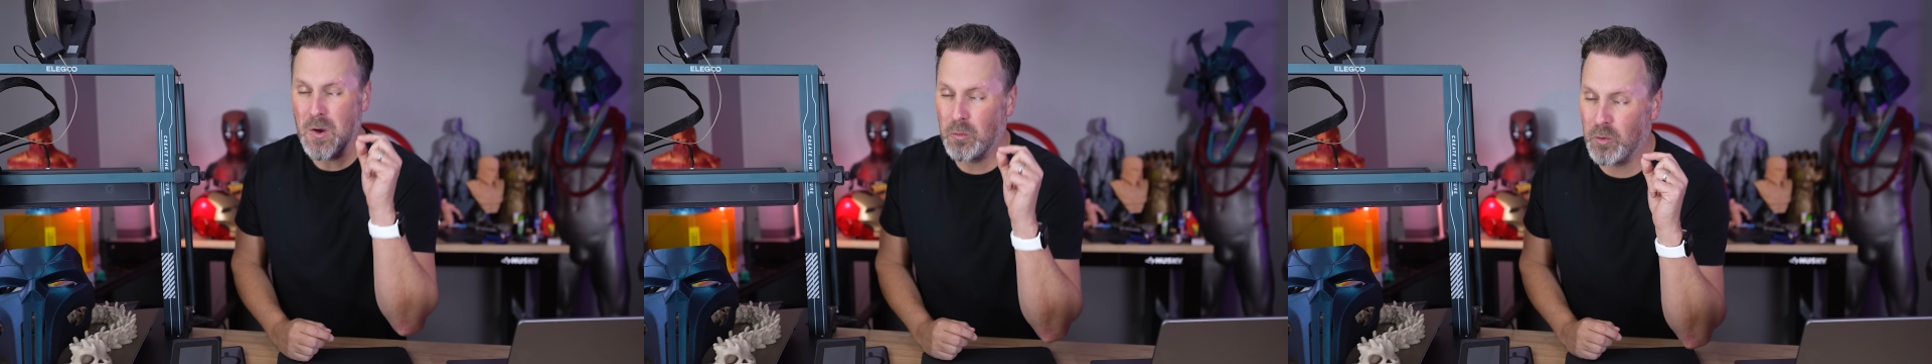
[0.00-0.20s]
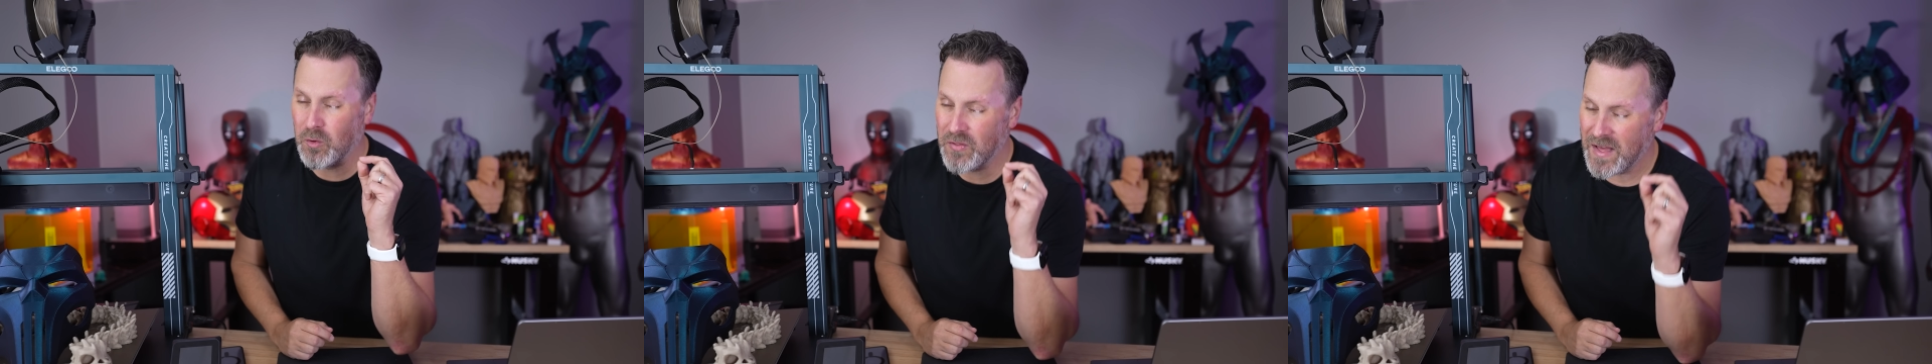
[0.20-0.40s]

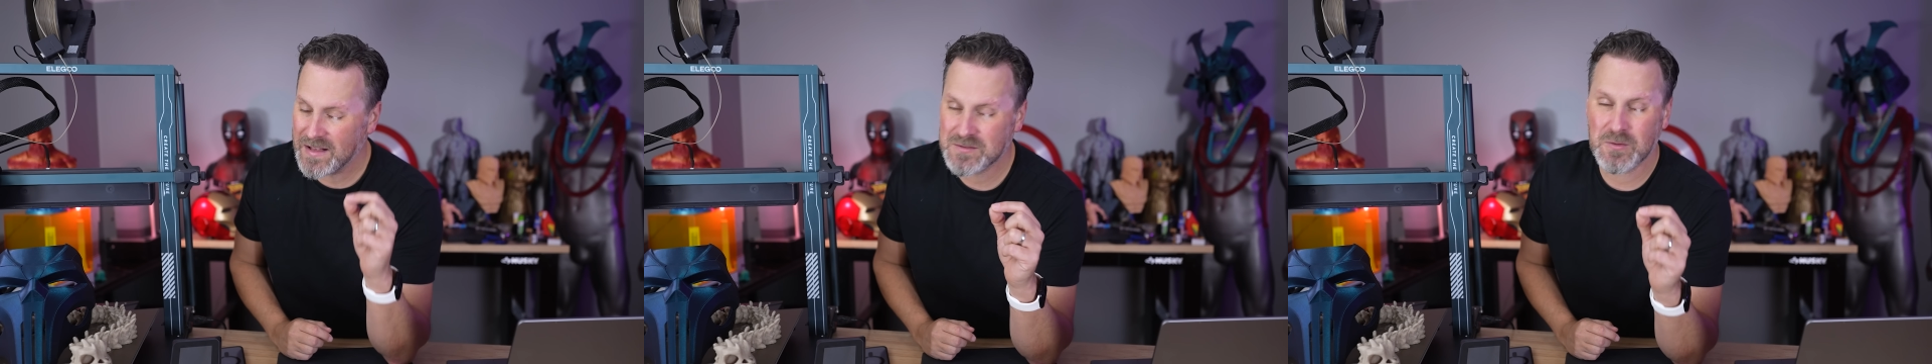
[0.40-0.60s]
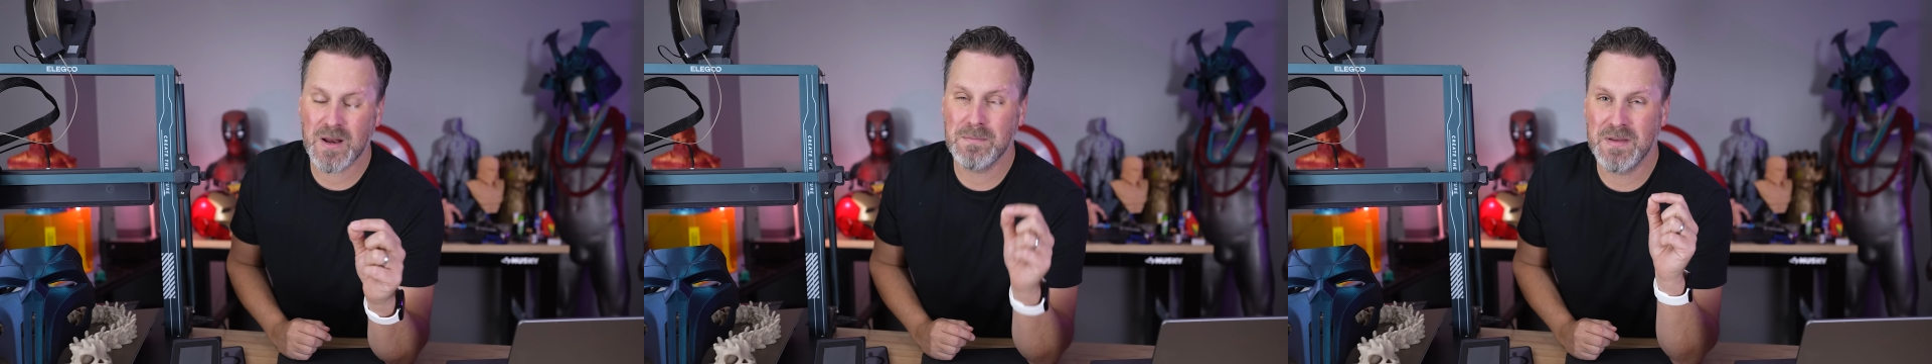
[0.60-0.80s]
Well,
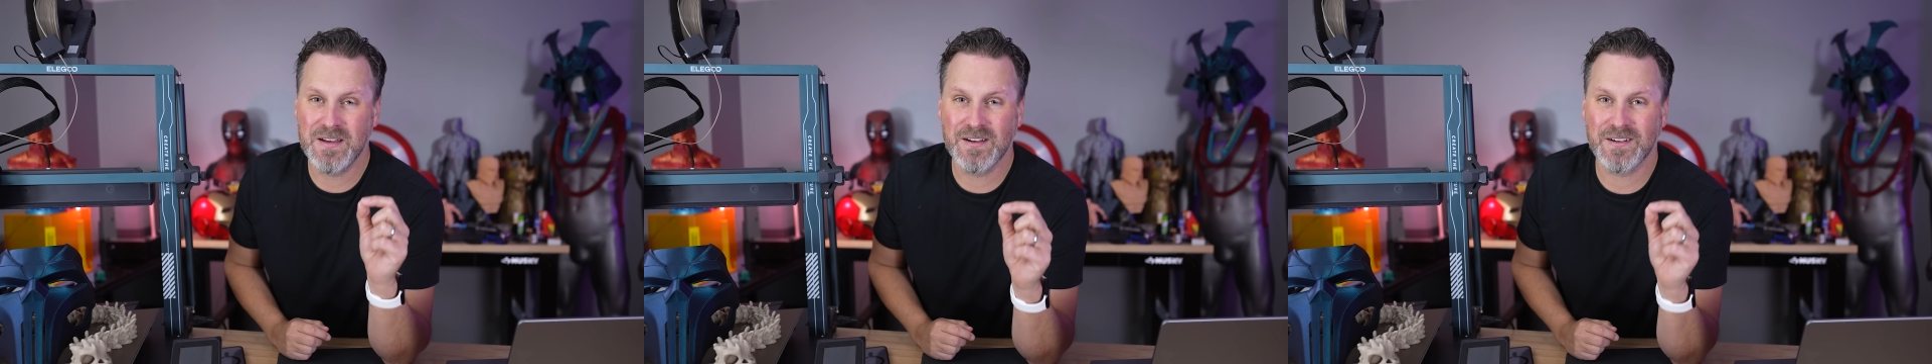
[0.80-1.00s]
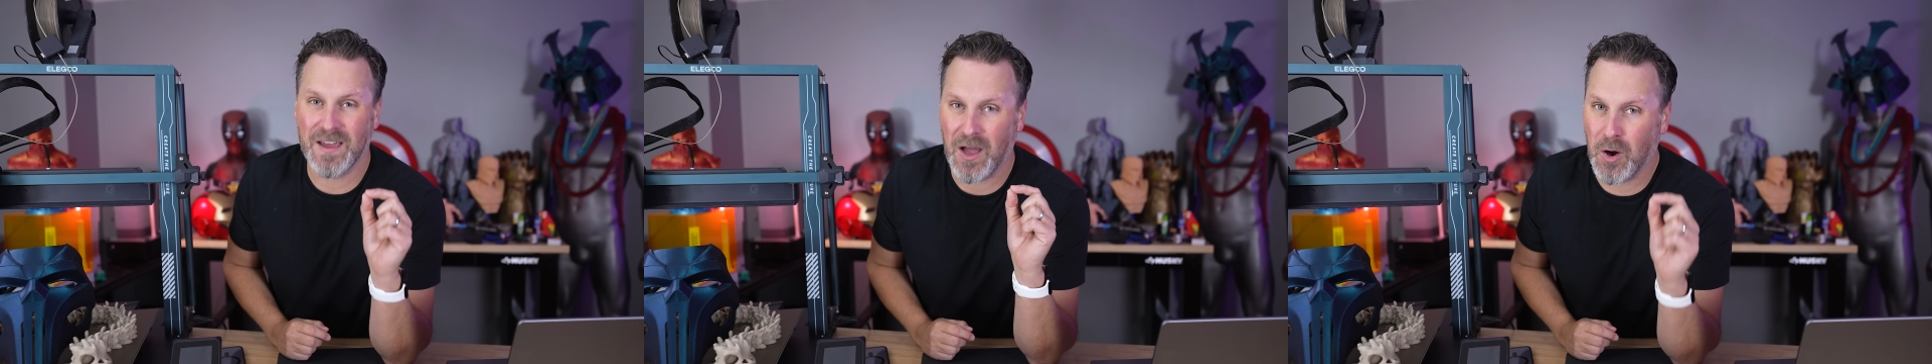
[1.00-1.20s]
that's what I'm
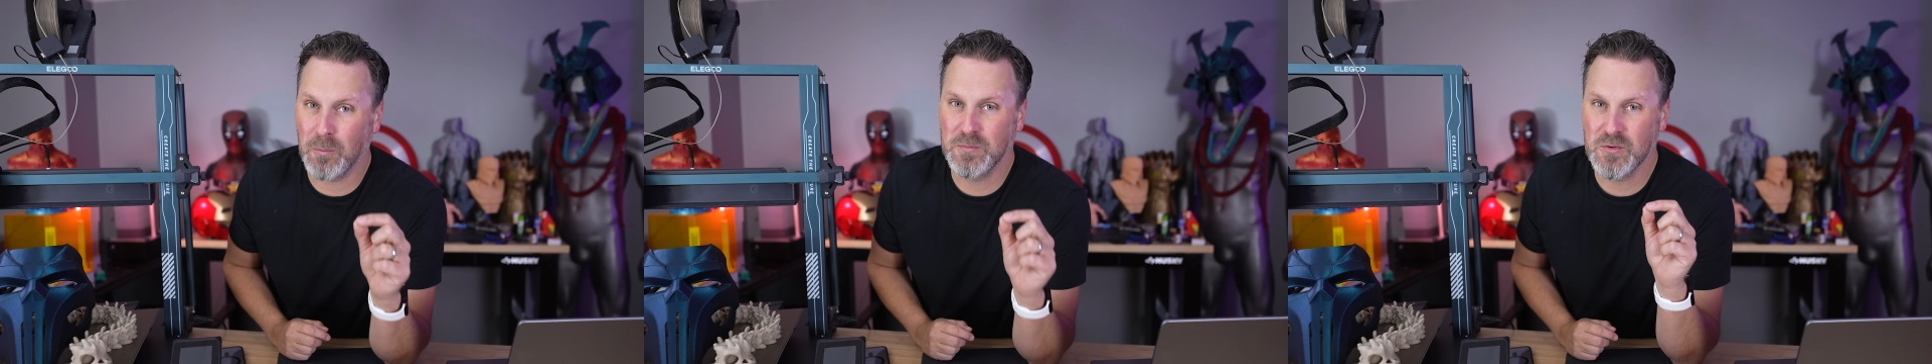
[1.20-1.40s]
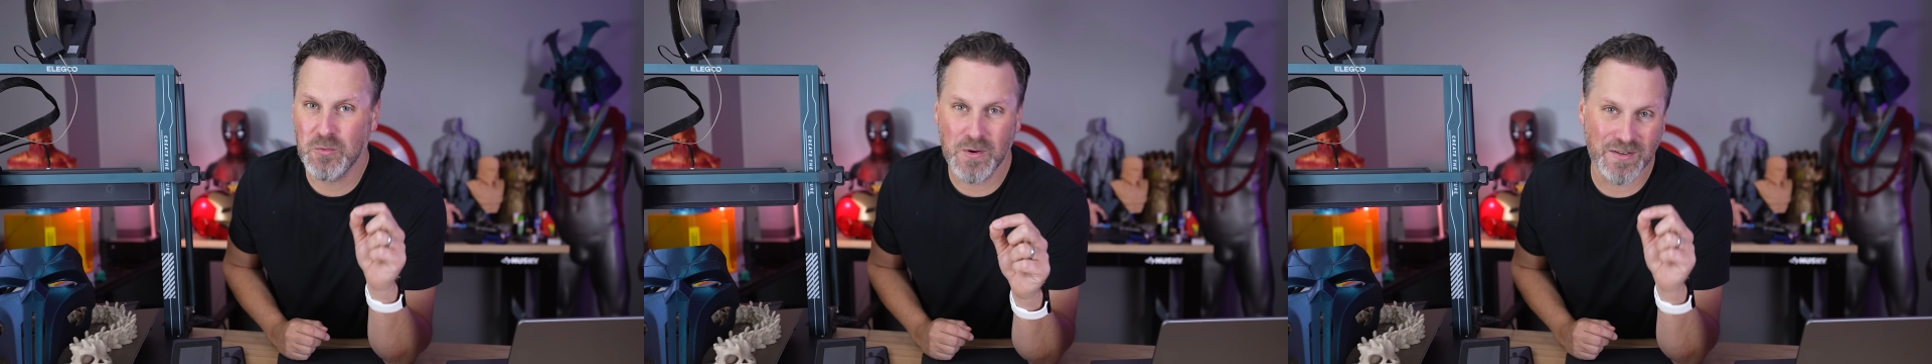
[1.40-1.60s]
here to help
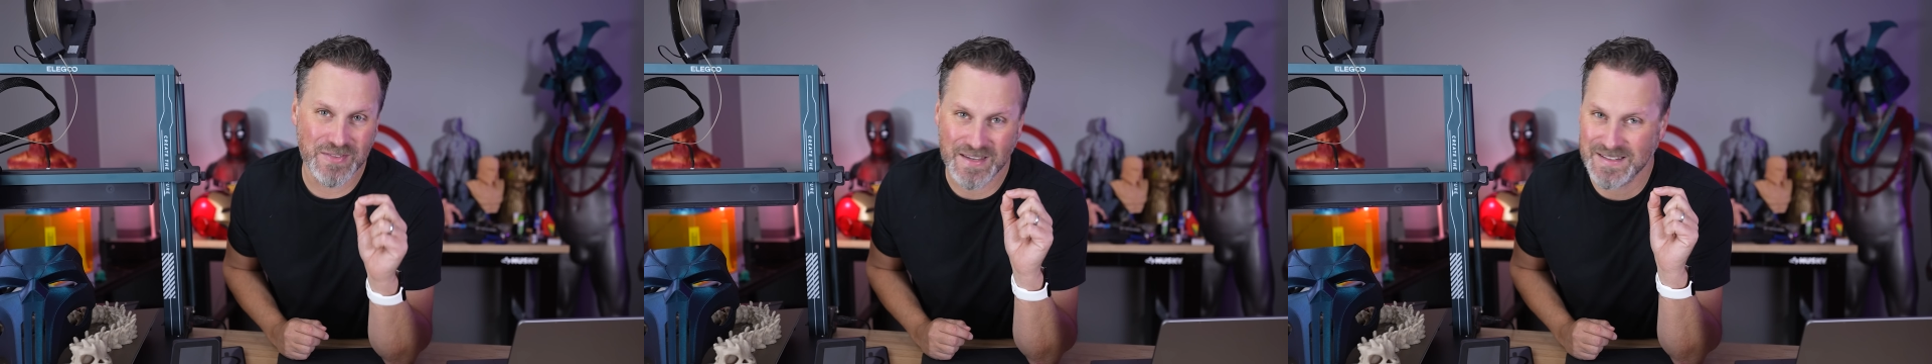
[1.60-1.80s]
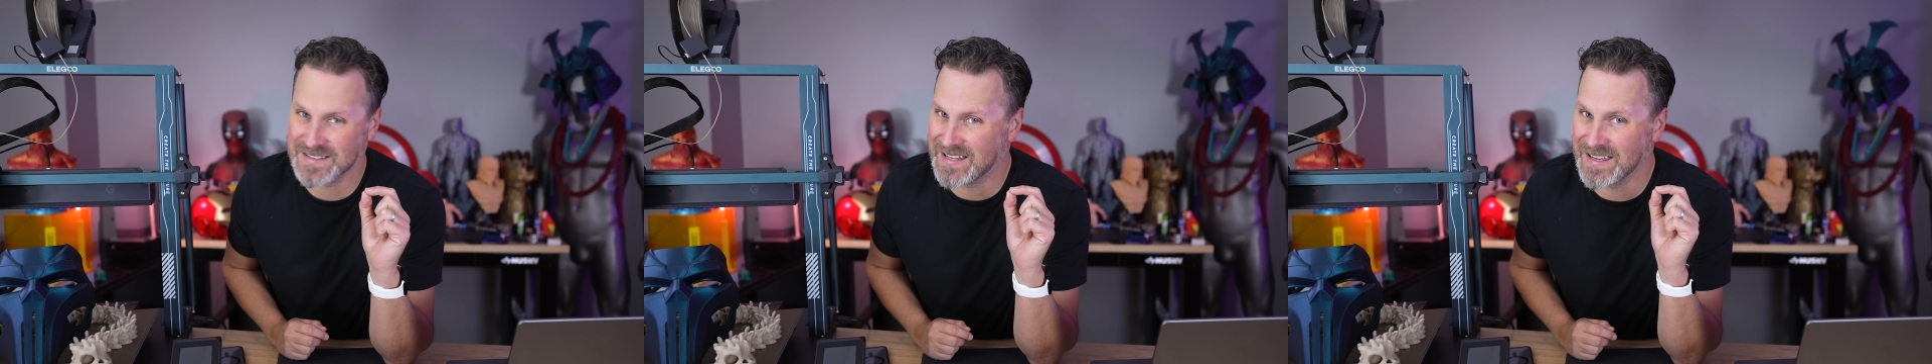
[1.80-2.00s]
you with
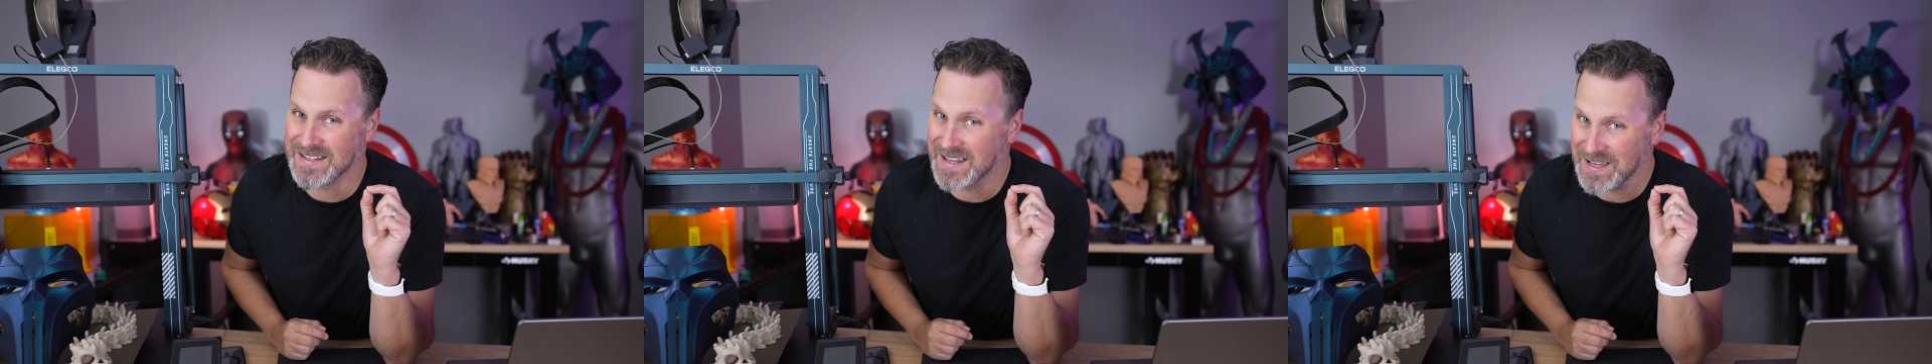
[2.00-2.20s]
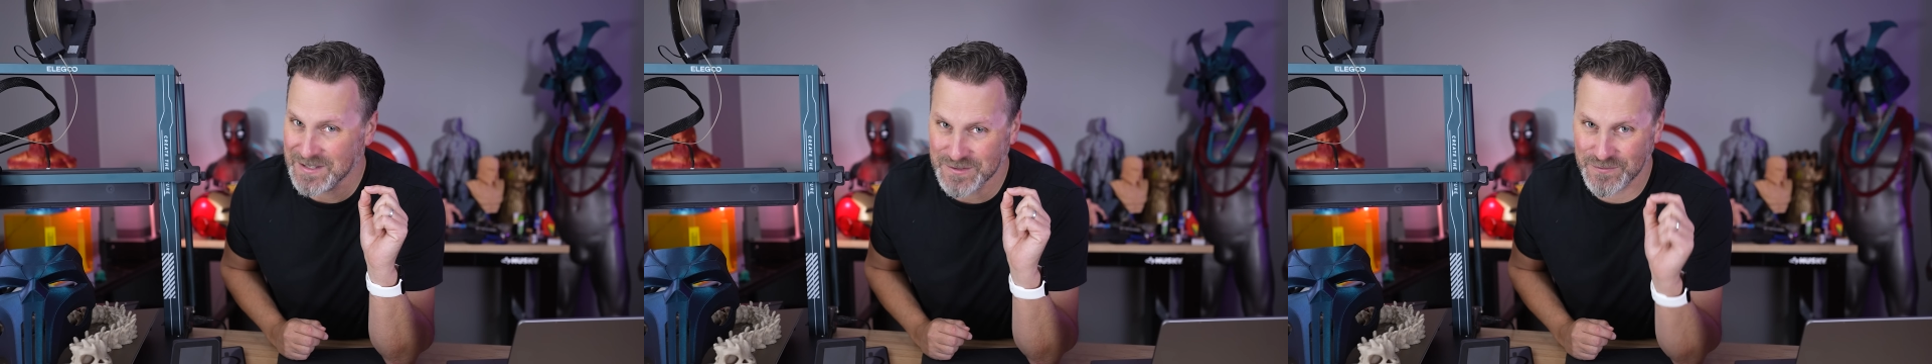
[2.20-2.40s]
in
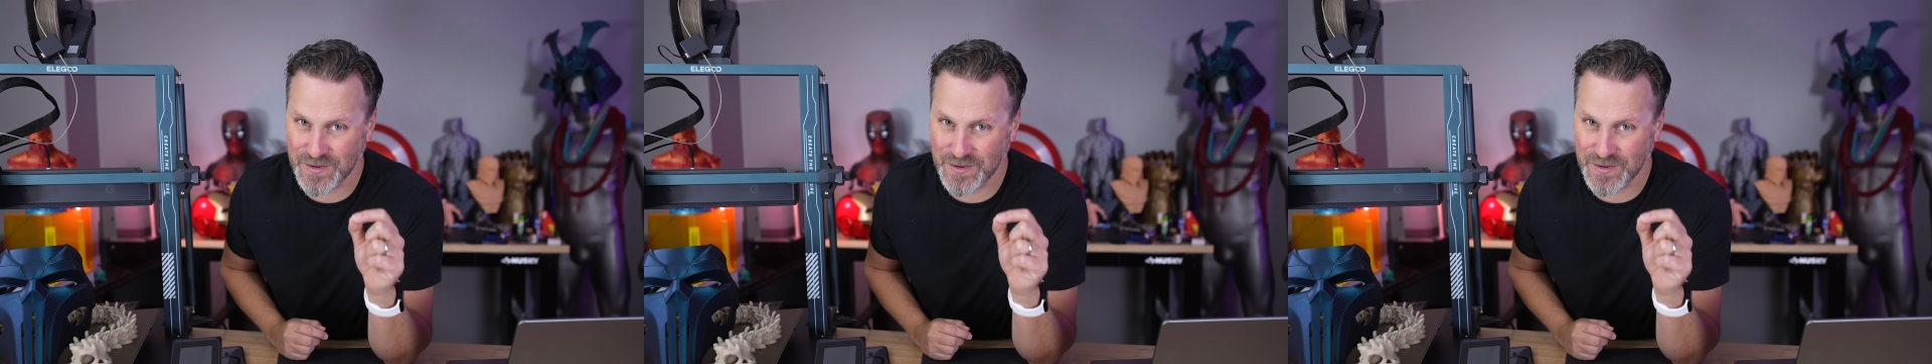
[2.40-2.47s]
today's